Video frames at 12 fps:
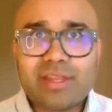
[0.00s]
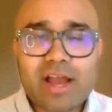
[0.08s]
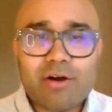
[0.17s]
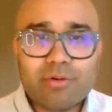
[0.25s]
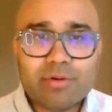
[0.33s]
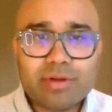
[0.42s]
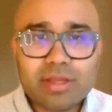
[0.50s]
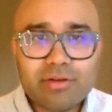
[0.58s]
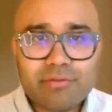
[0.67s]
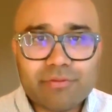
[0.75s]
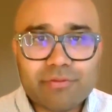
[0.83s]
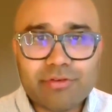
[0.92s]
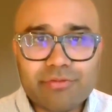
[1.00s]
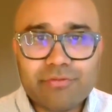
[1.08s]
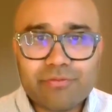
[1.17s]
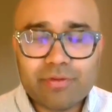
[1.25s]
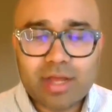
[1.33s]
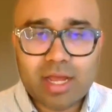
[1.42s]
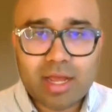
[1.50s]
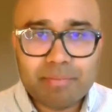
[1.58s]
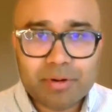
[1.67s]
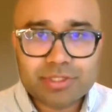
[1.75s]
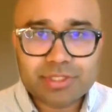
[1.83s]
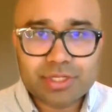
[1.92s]
Now, for the
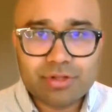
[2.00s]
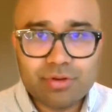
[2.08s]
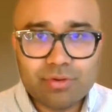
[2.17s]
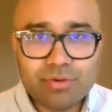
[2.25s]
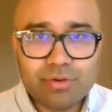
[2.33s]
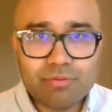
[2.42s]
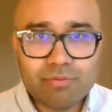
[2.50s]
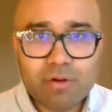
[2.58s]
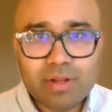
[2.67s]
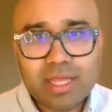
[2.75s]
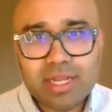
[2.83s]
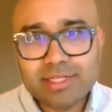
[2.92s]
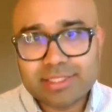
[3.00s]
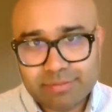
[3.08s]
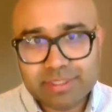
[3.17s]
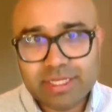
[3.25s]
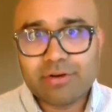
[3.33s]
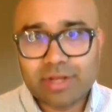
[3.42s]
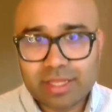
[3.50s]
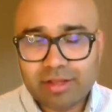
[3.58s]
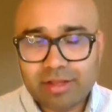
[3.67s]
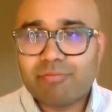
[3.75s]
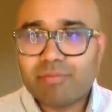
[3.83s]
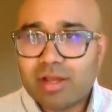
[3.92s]
person who wrote in, it seems like, okay,
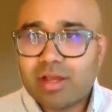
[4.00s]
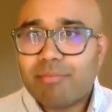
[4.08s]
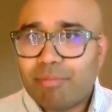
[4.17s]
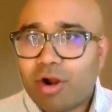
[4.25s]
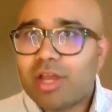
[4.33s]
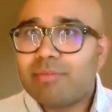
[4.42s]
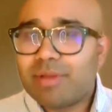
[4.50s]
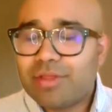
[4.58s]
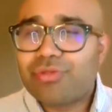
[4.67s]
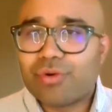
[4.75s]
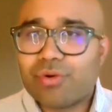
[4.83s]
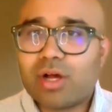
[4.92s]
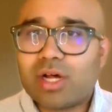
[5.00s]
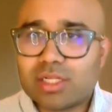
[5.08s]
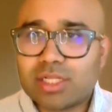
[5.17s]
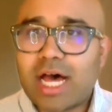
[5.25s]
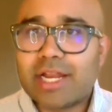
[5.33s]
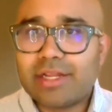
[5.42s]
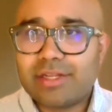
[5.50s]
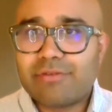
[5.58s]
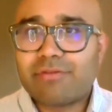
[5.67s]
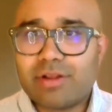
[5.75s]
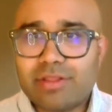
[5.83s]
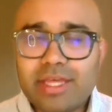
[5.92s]
they've probably been through a lot of
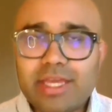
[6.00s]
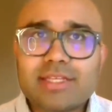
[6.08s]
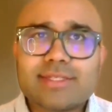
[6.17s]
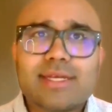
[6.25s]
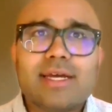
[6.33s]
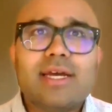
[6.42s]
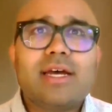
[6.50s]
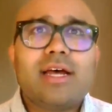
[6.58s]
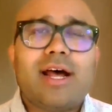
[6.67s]
different things.